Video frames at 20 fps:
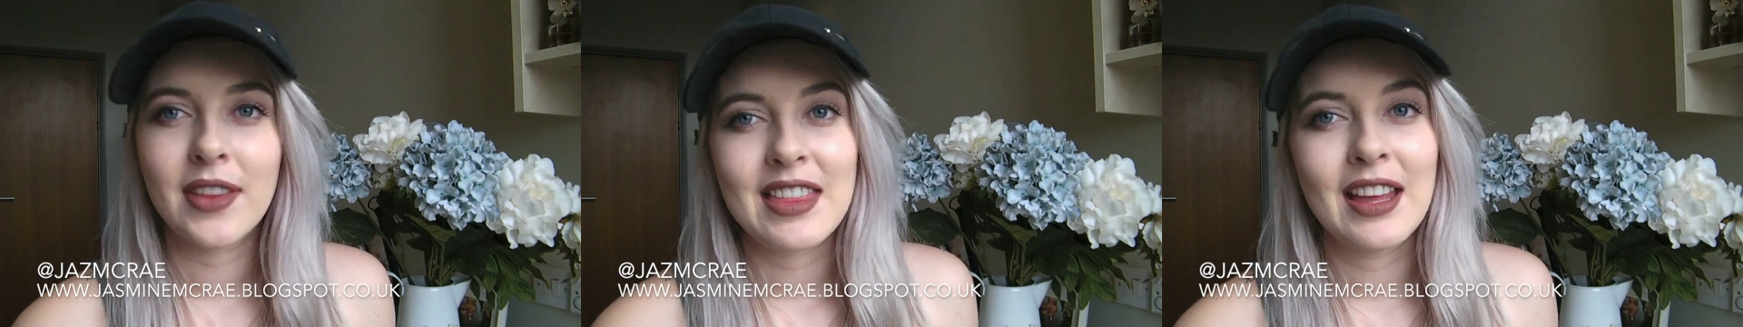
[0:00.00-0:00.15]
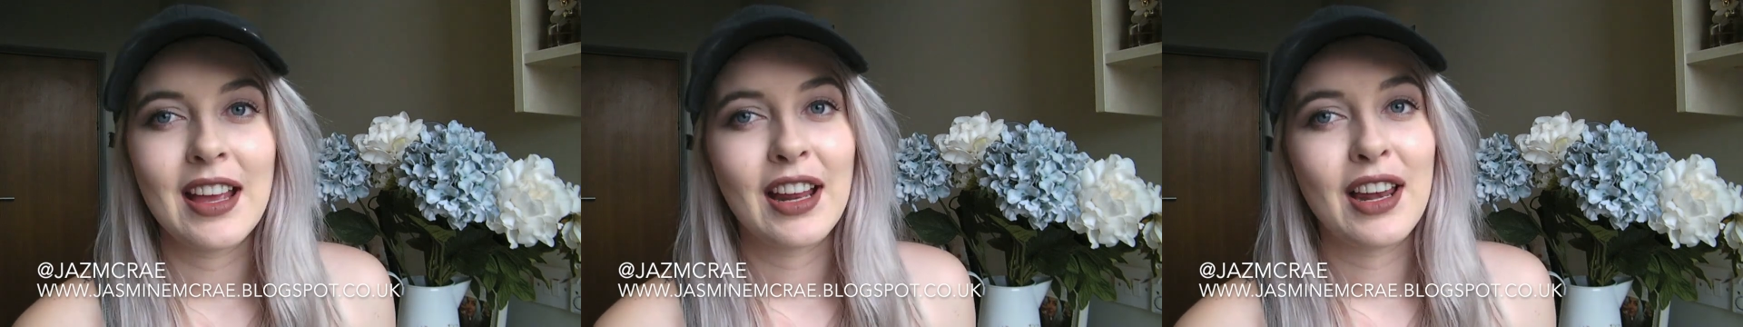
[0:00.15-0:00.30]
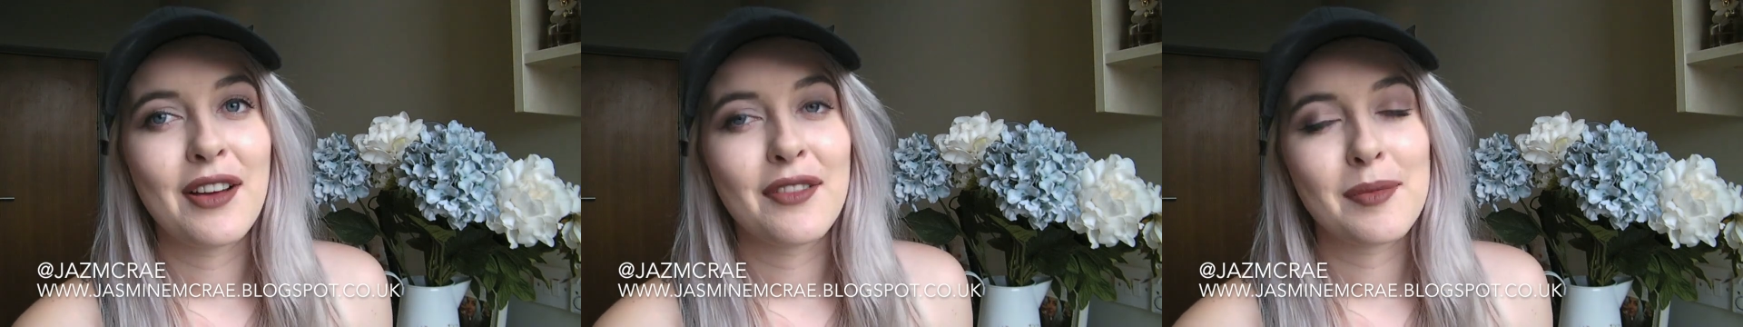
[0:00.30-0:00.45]
The
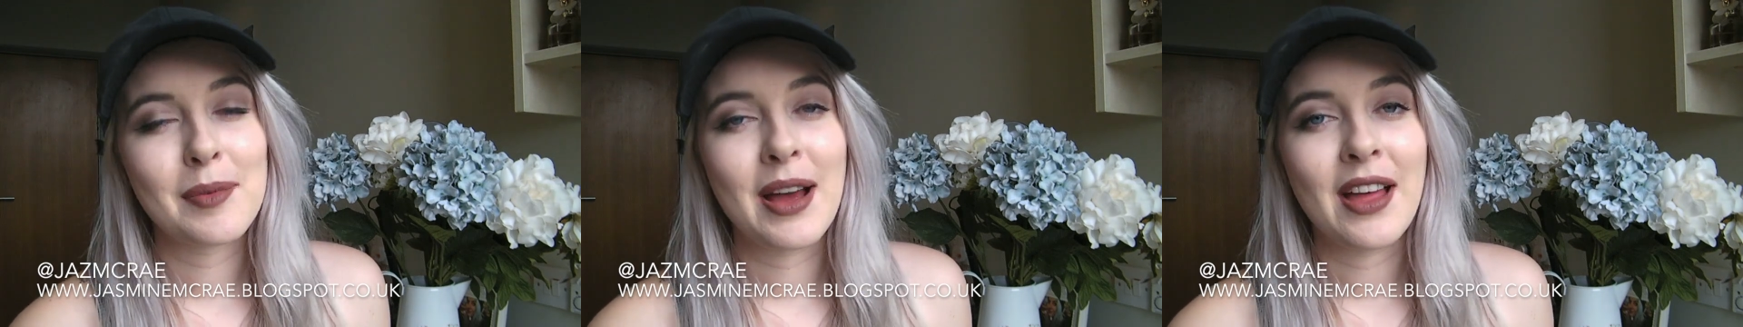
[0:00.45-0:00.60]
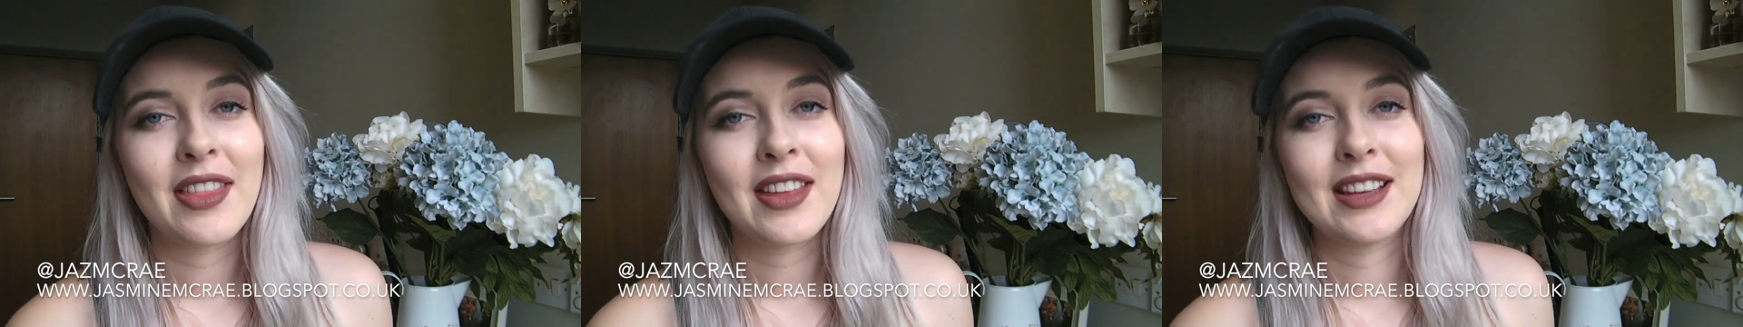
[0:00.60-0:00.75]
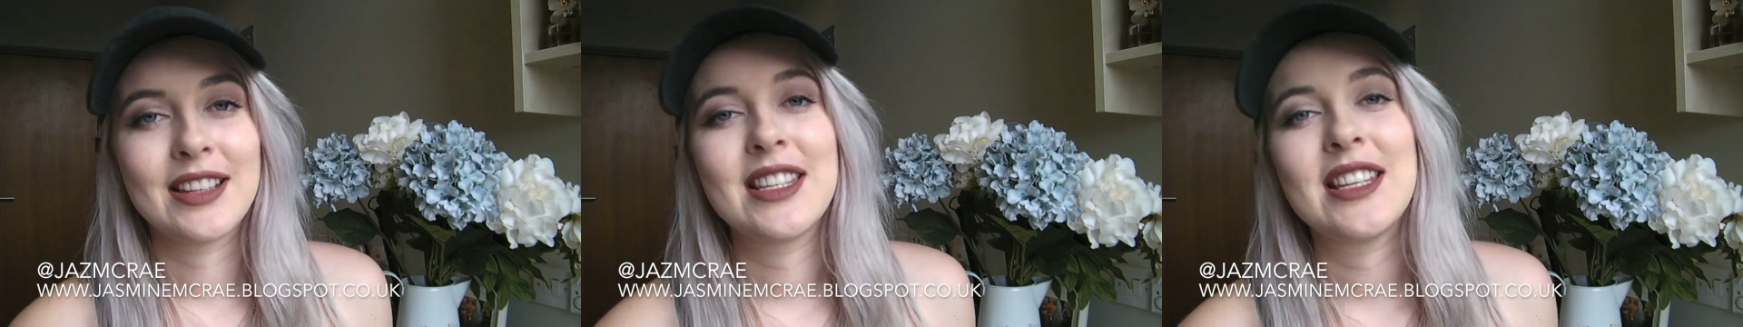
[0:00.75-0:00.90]
thing I love
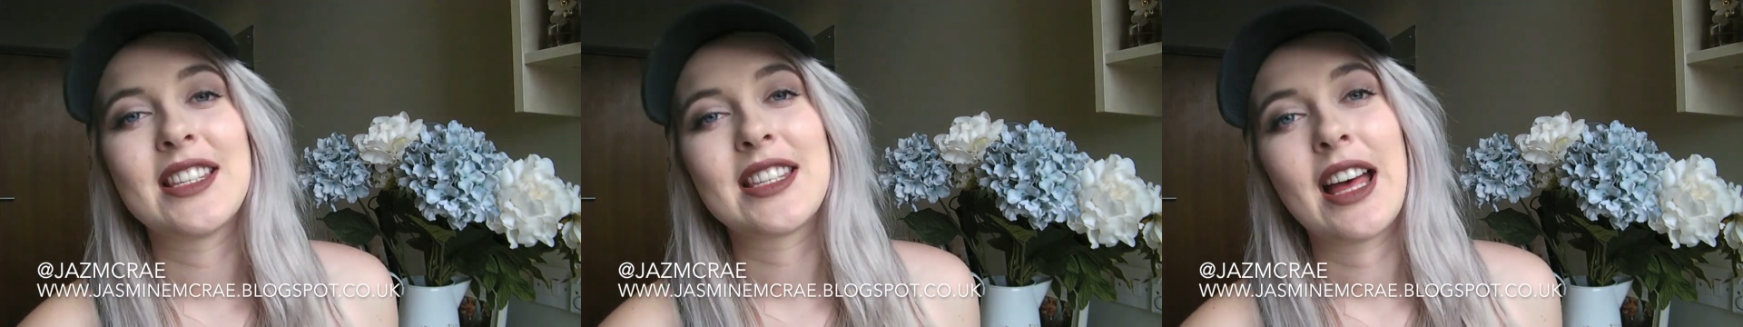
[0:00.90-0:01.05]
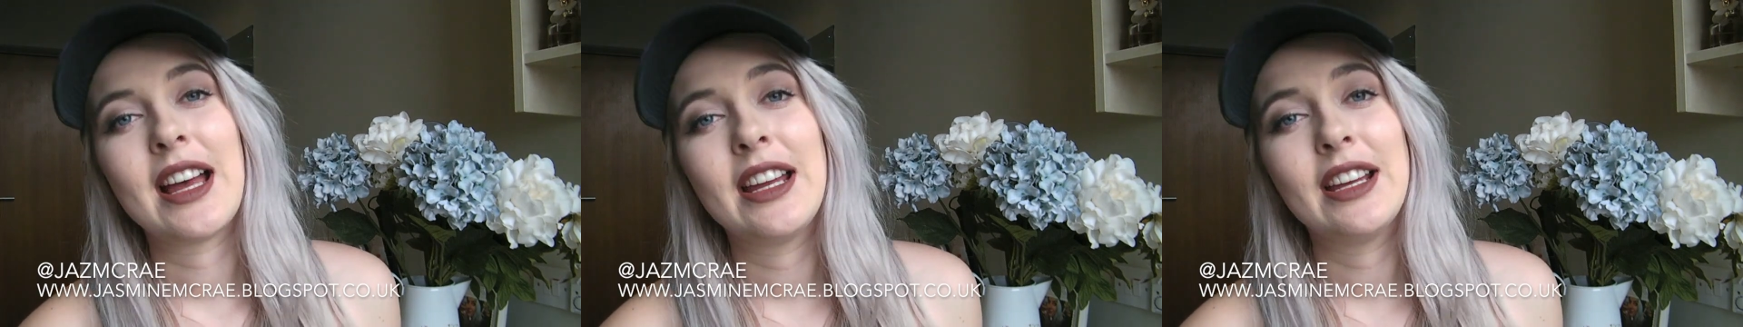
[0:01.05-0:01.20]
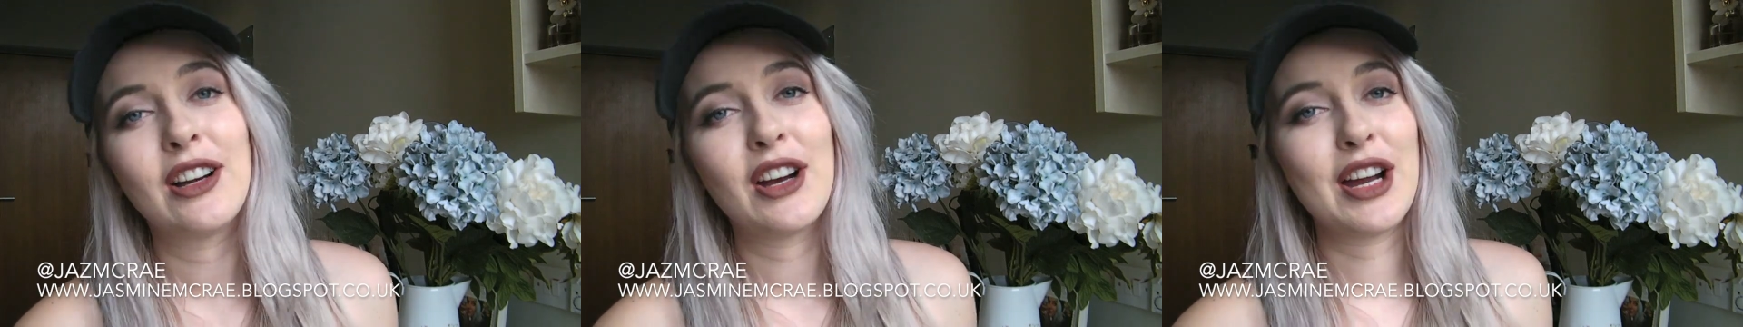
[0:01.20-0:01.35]
about this is
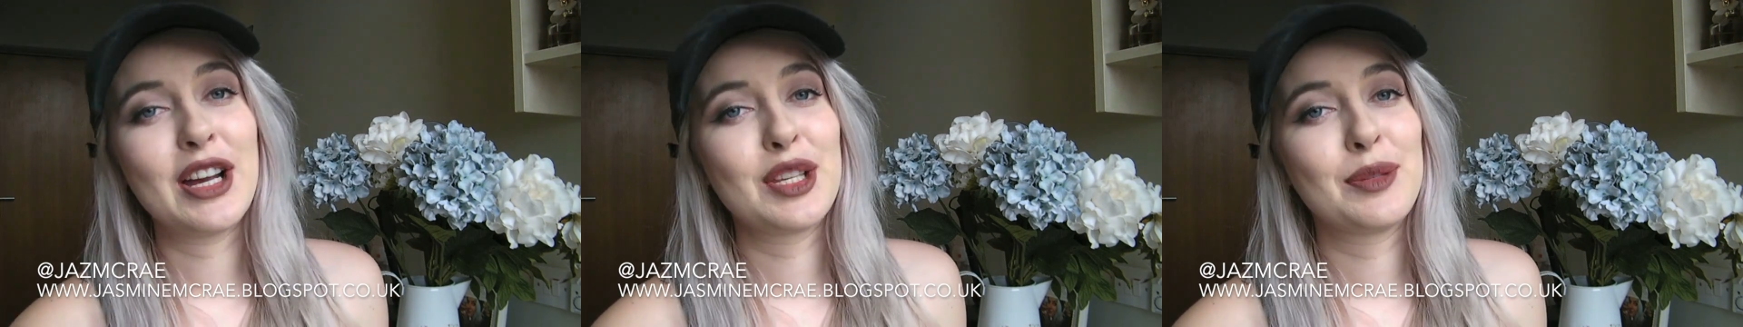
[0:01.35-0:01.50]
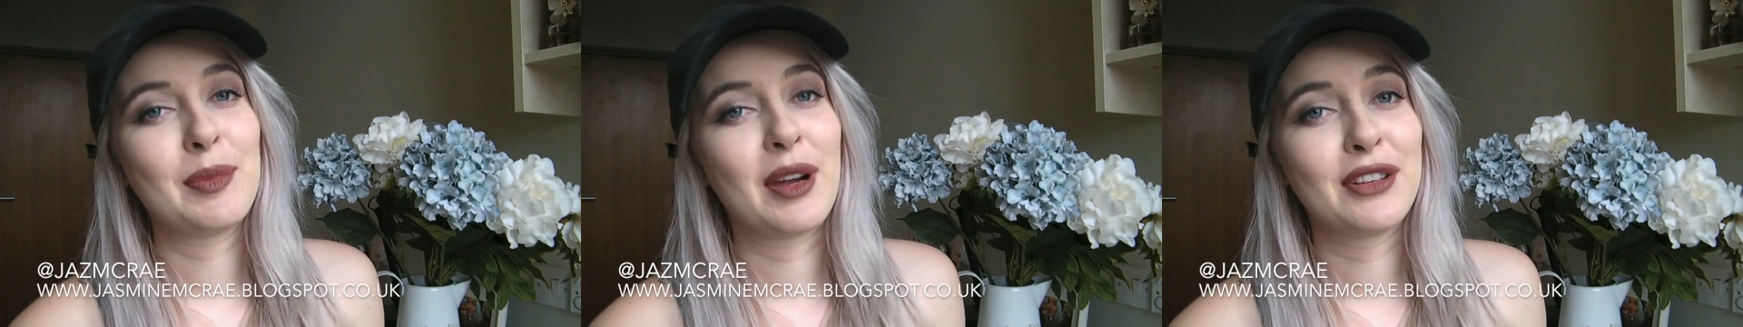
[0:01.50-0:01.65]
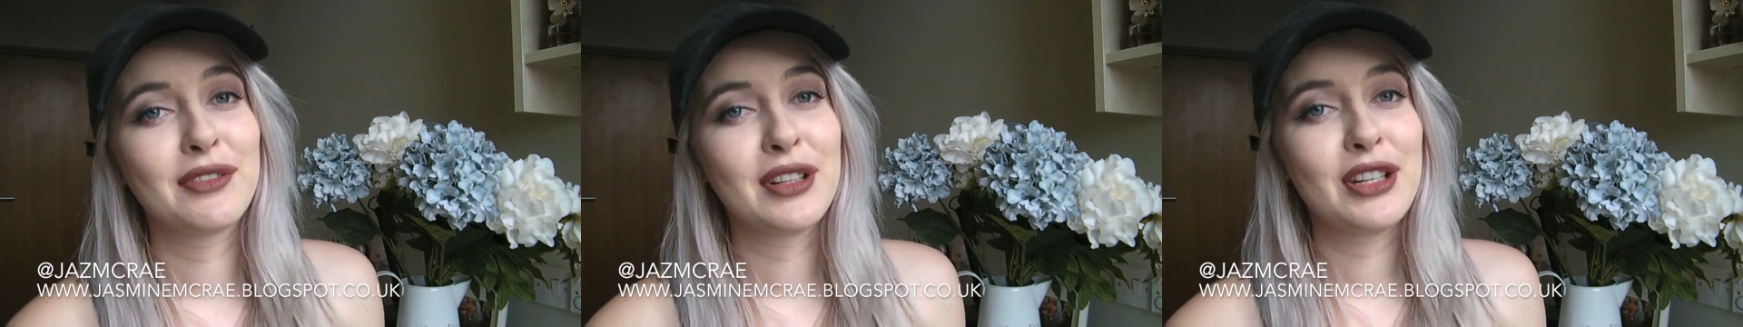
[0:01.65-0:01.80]
that it
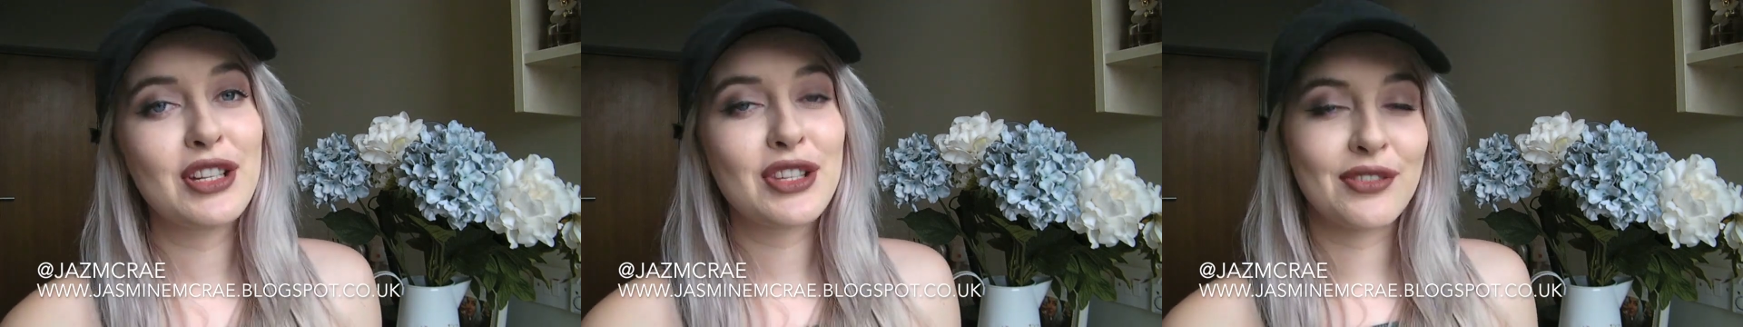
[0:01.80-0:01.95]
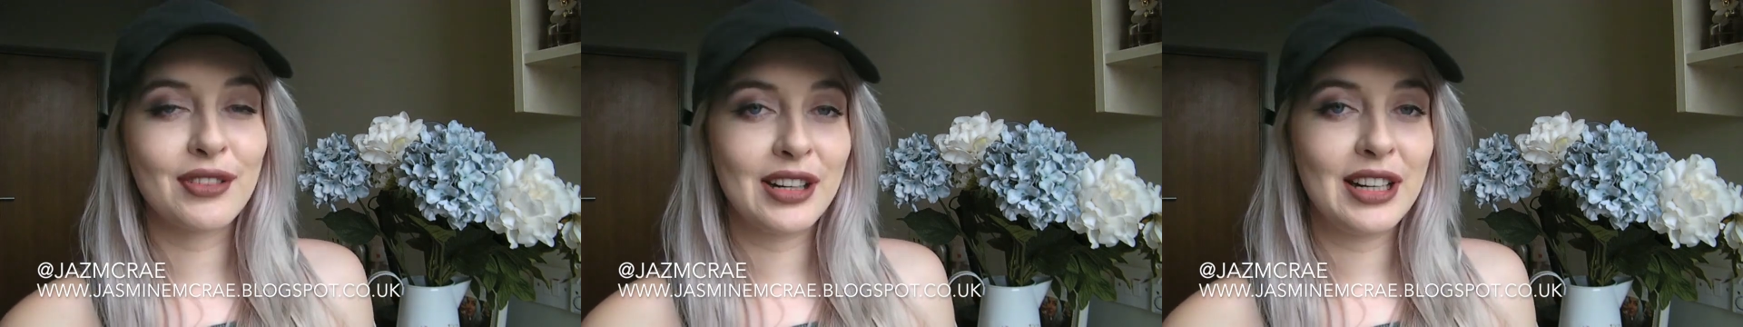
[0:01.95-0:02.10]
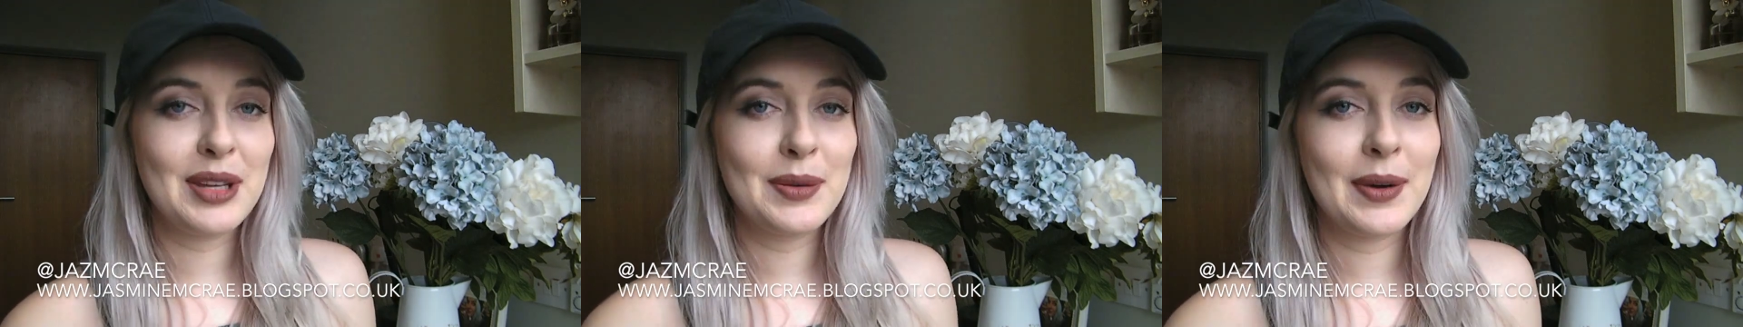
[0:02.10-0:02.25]
hides my roots
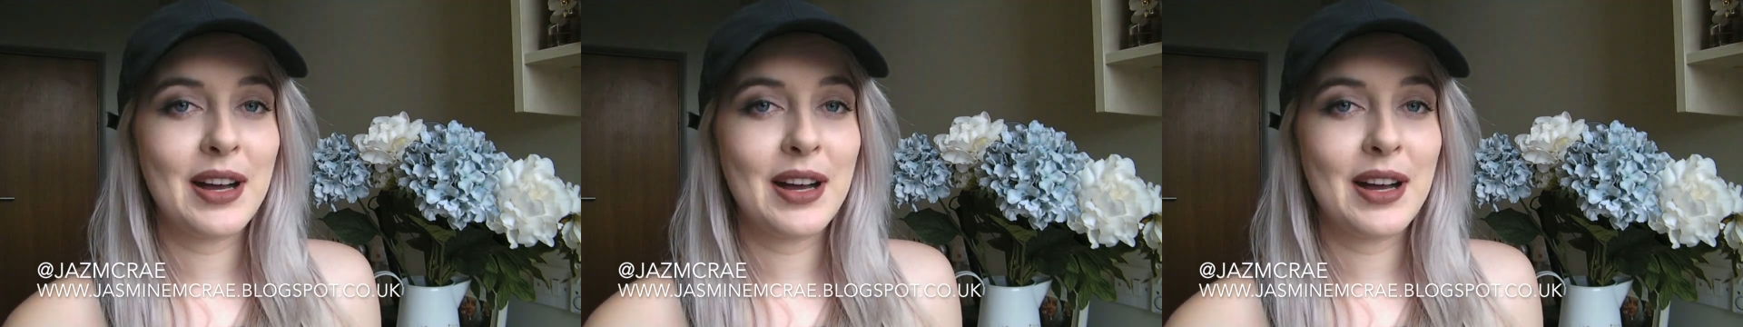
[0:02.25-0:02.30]
really